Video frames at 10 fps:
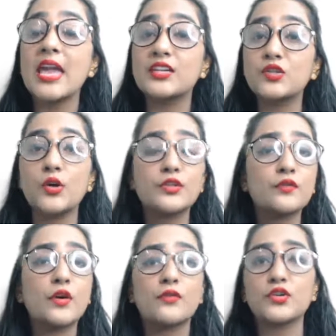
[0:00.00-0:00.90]

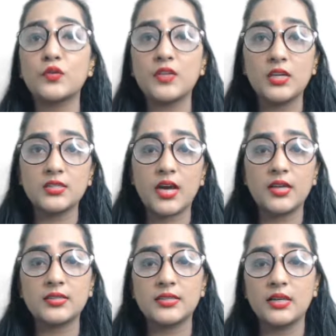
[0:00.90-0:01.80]
Exhaustive coverage of the
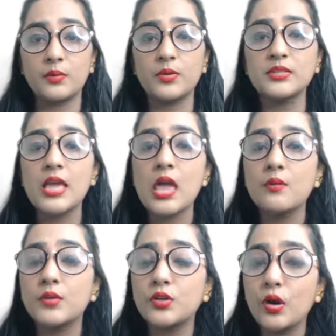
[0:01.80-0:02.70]
entire syllabus.
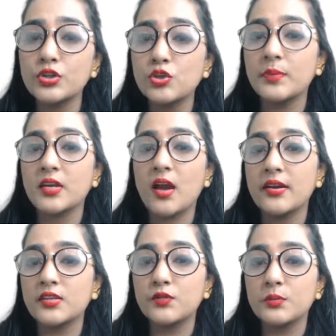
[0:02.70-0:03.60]
Mentorship and
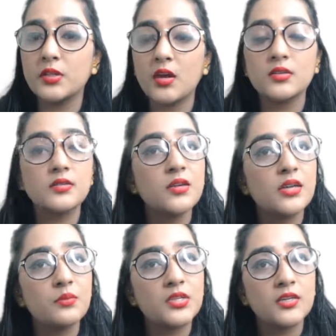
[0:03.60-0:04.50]
guidance would be there.
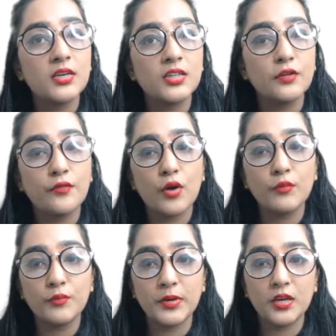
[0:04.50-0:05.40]
Study material in the form
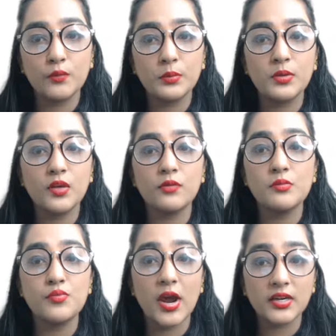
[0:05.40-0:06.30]
of PDF would be
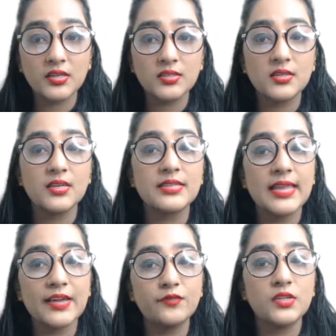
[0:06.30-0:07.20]
given. Practice tests,
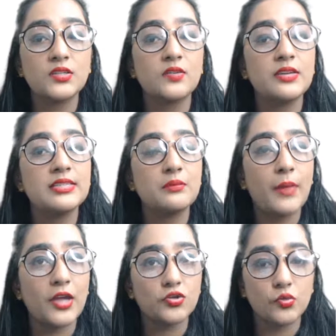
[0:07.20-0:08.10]
live test series and
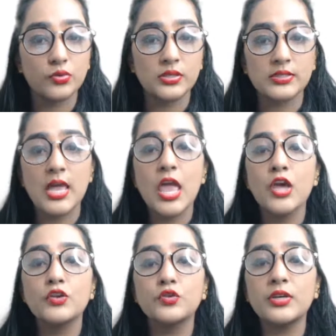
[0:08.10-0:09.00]
batch courses.
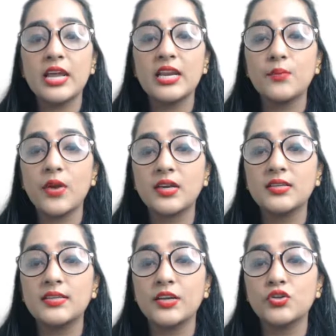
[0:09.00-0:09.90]
So daily
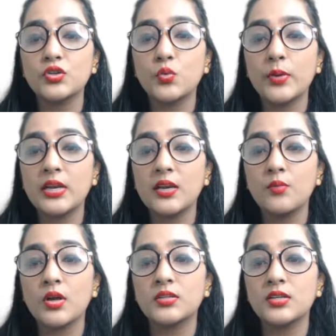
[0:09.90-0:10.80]
practice sections, weekly
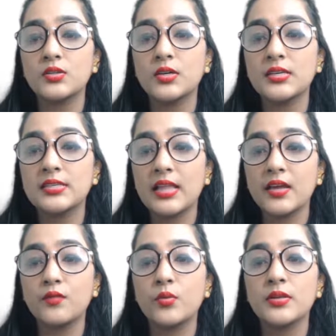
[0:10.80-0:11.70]
mock test series,
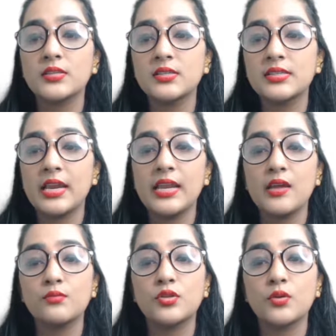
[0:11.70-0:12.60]
live quizzes, daily
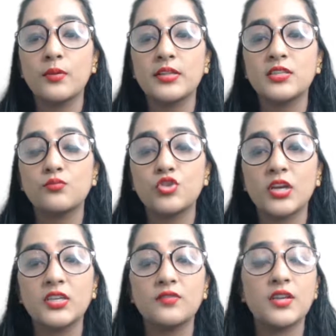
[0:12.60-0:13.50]
MCQ and
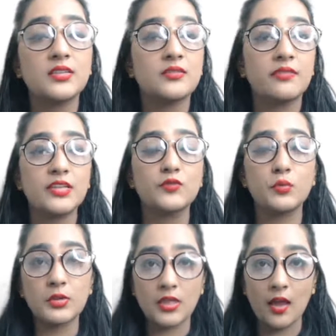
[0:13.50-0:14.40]
subjective test series
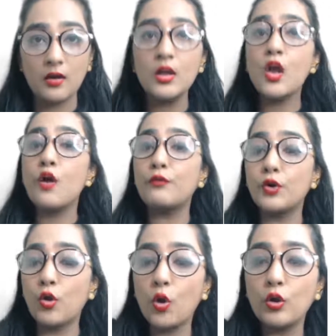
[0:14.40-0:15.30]
would be there.
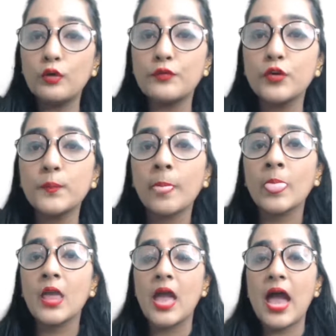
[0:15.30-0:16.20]
for all of you.
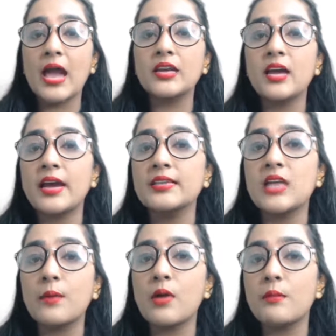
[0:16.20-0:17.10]
And guys,
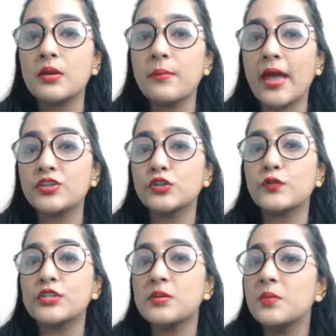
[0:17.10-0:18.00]
upcoming batches
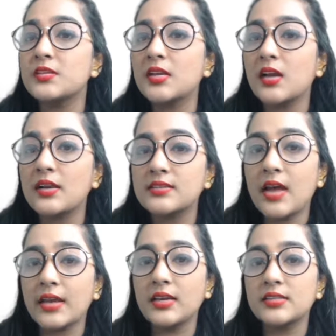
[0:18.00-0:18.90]
for CBSE class
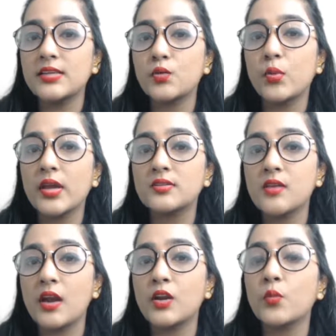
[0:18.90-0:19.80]
9 and 10, we are
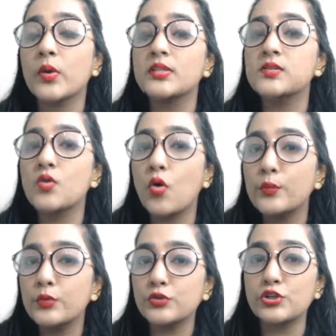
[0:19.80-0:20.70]
starting with score
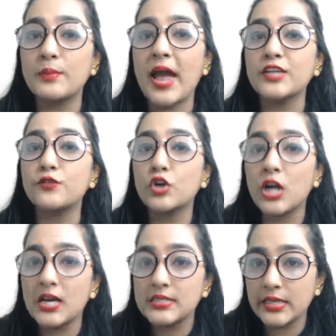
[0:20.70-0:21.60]
booster batch for
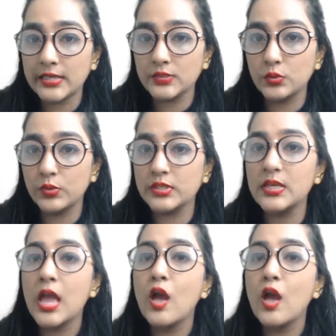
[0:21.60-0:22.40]
class 10 students